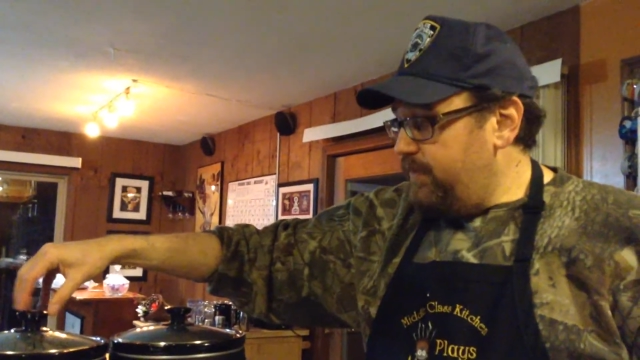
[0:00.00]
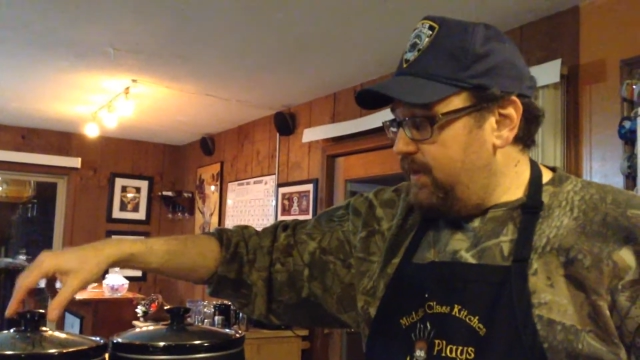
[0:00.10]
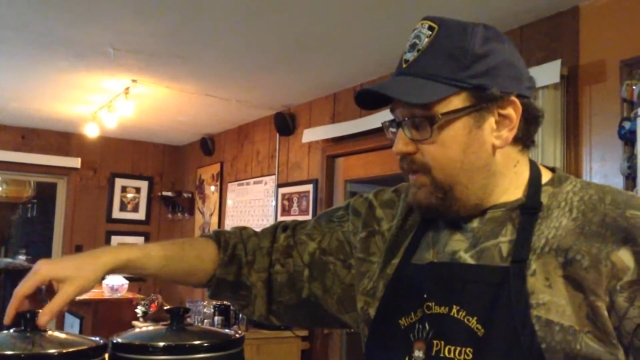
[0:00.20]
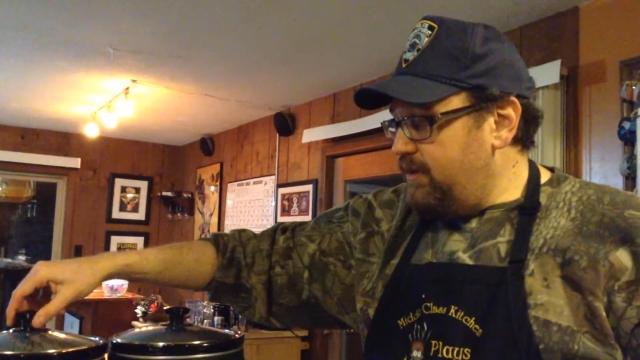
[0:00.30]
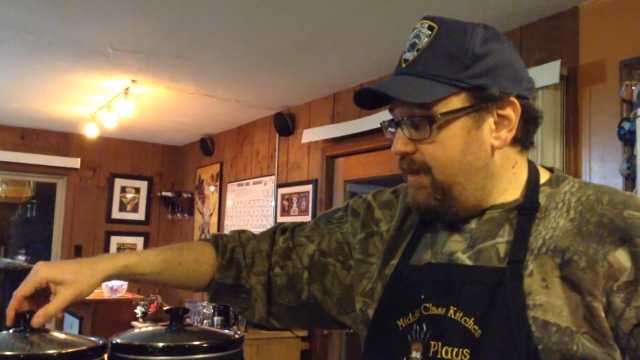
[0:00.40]

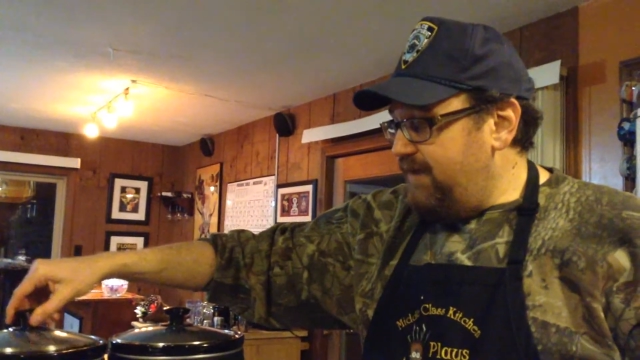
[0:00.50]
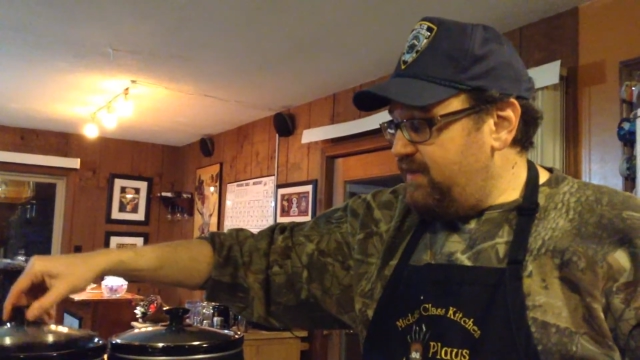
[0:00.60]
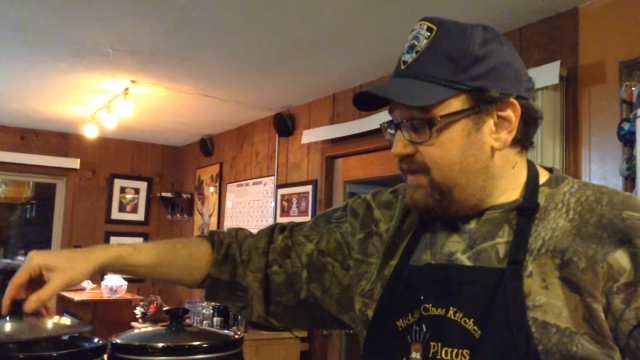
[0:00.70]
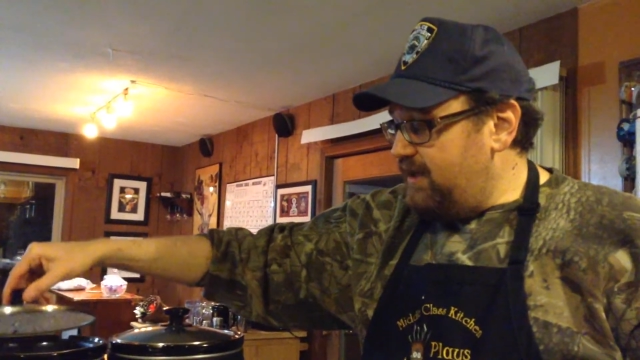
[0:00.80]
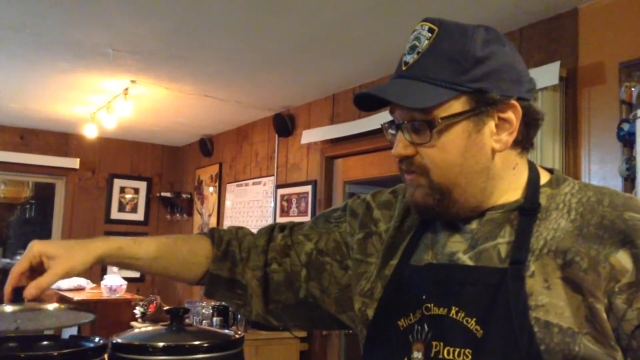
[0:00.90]
And there you have
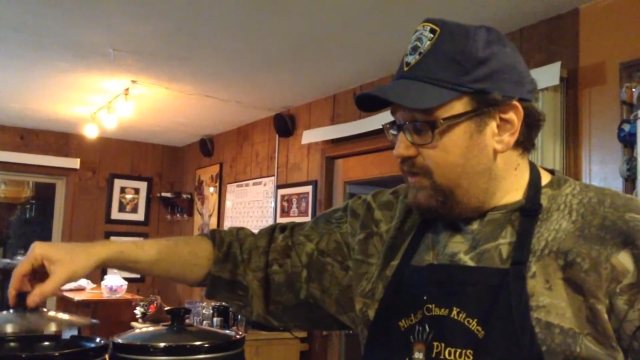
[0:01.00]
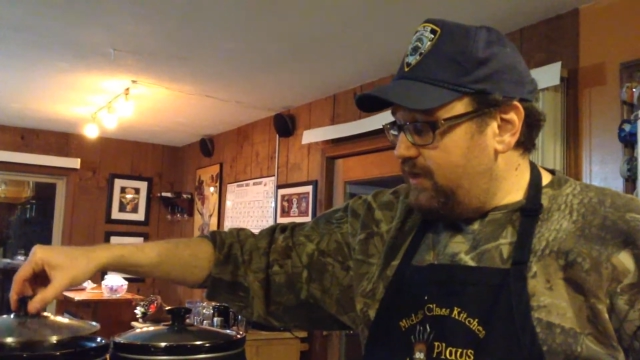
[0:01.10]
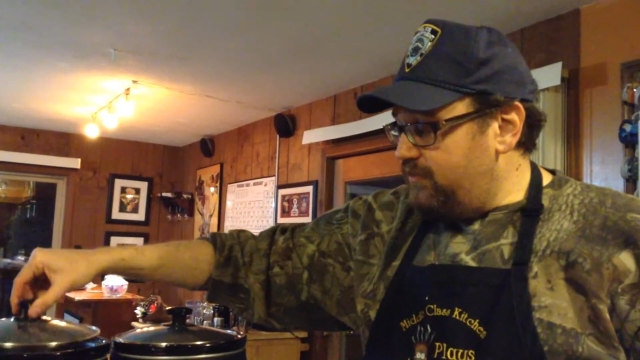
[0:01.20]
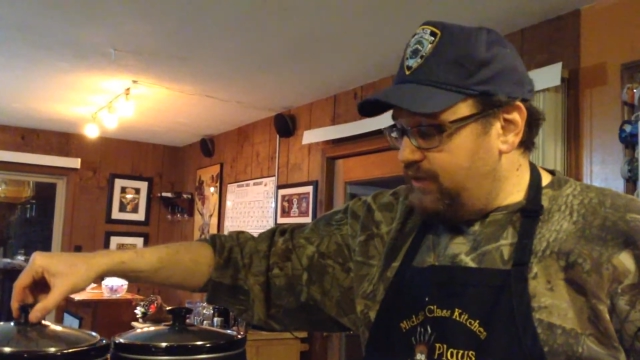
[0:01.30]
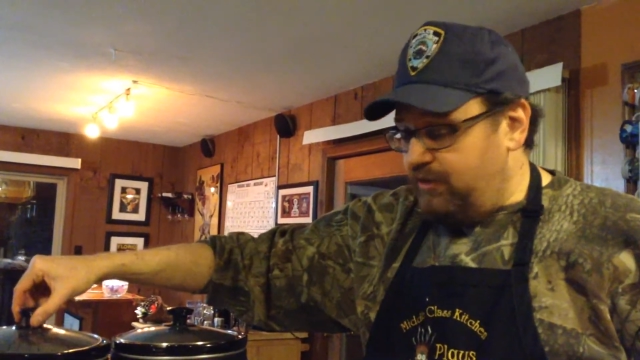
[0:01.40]
it. That is
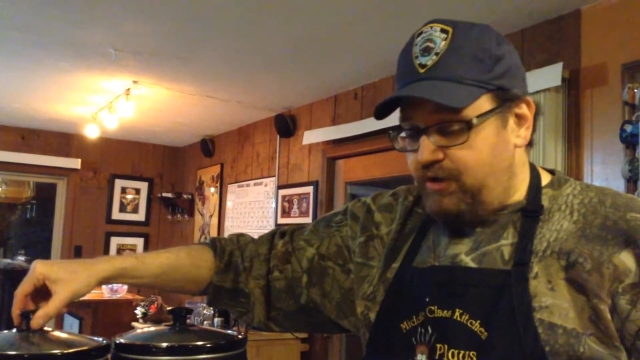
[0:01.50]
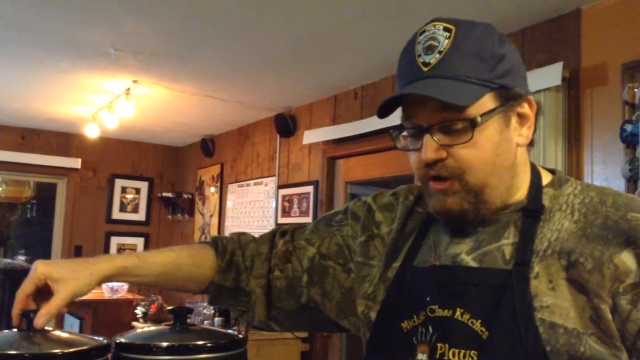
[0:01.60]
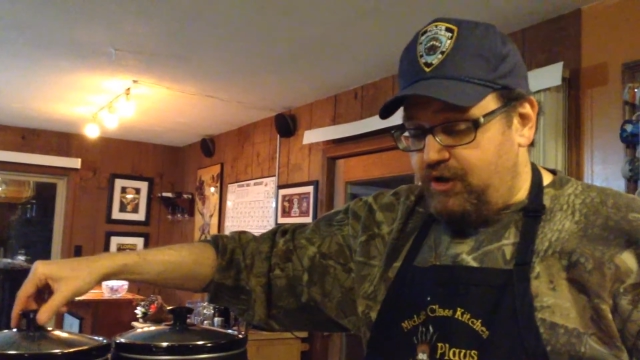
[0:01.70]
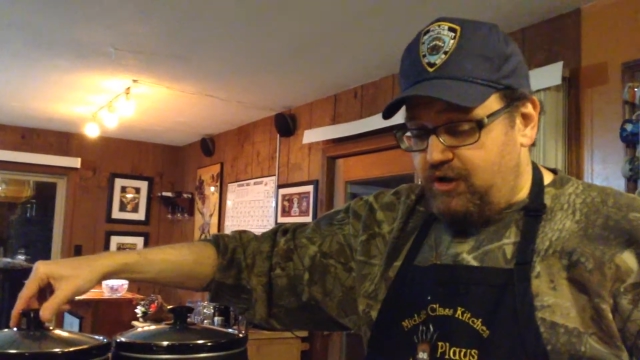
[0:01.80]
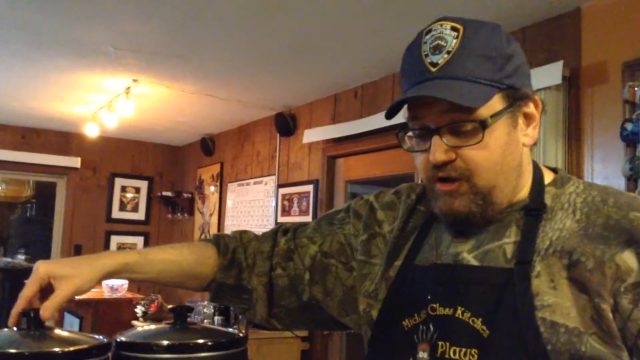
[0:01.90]
a slow
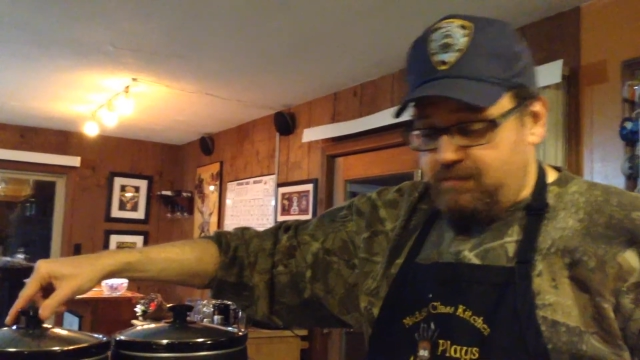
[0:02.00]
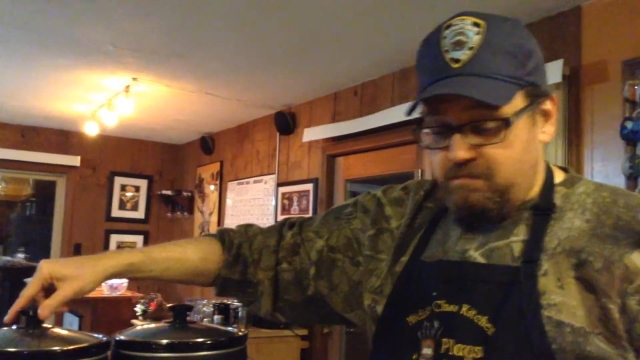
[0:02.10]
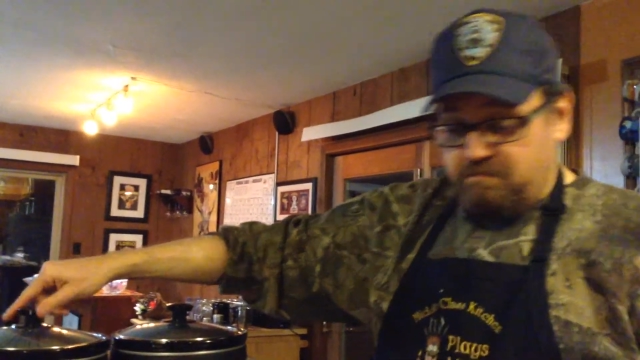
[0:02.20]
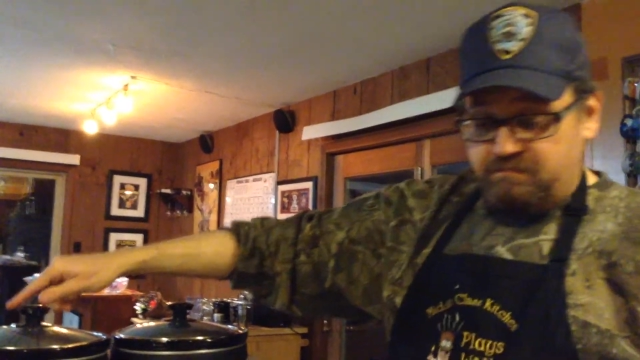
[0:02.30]
cooker